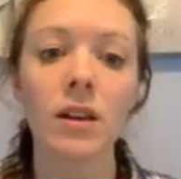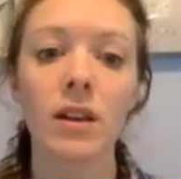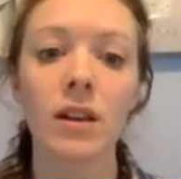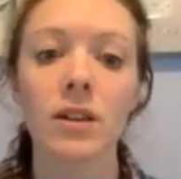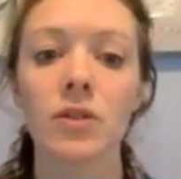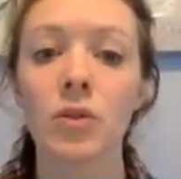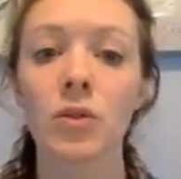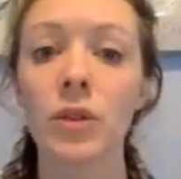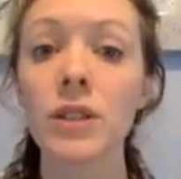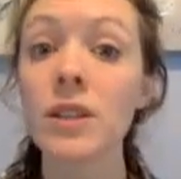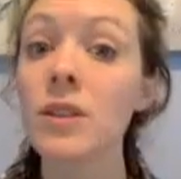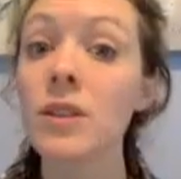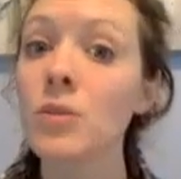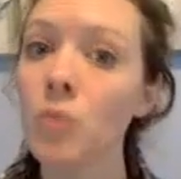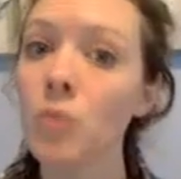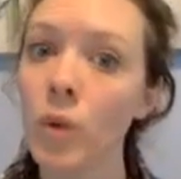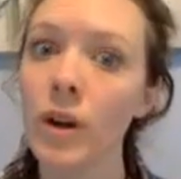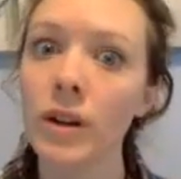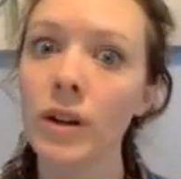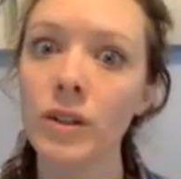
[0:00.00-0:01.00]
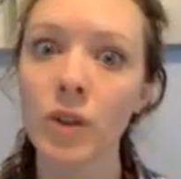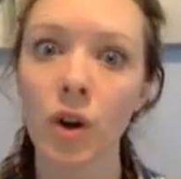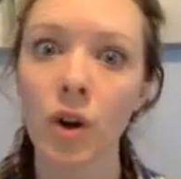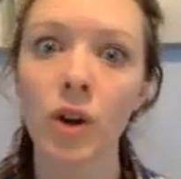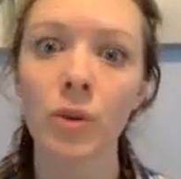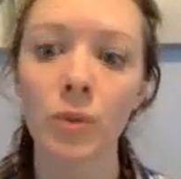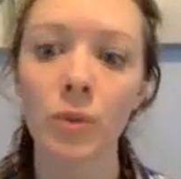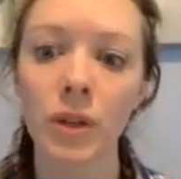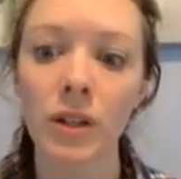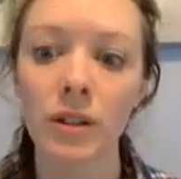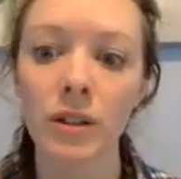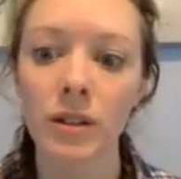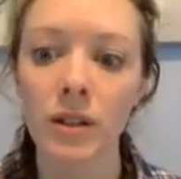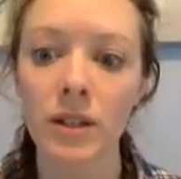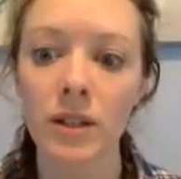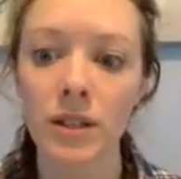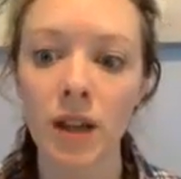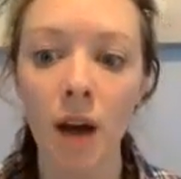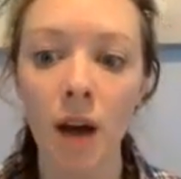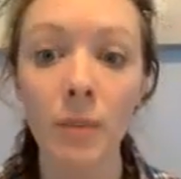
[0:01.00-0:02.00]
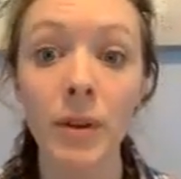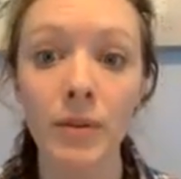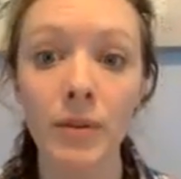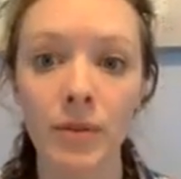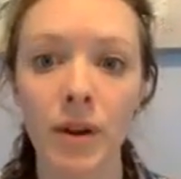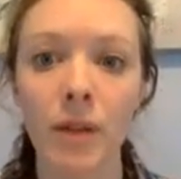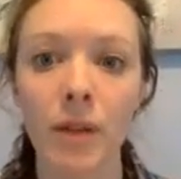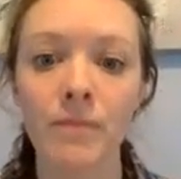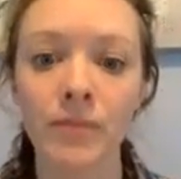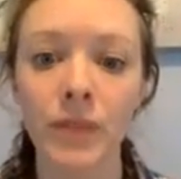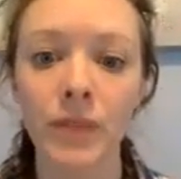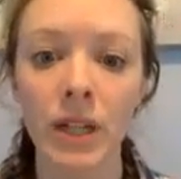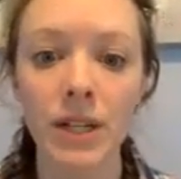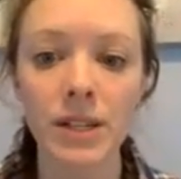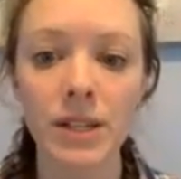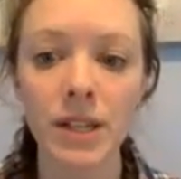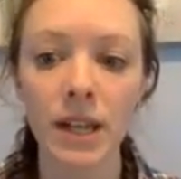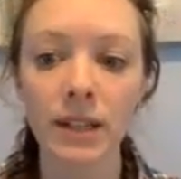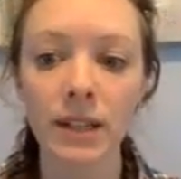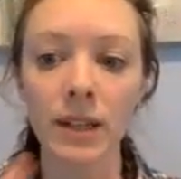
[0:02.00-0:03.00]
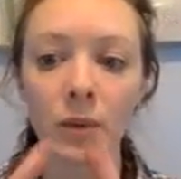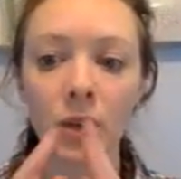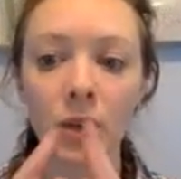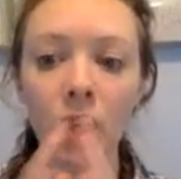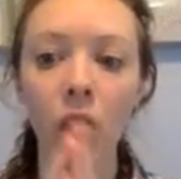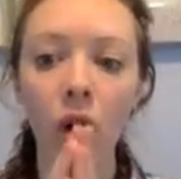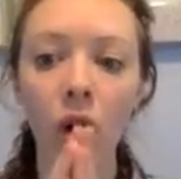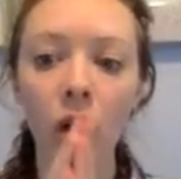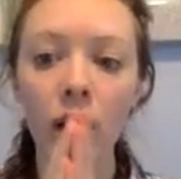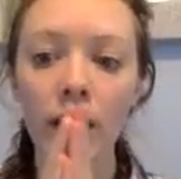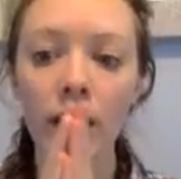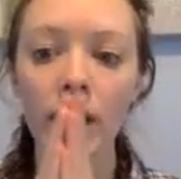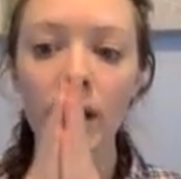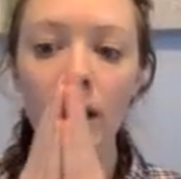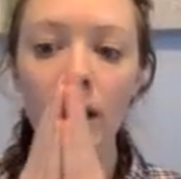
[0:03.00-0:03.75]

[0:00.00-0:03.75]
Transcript: So this is where Darwin is coming from. He's saying that we all had a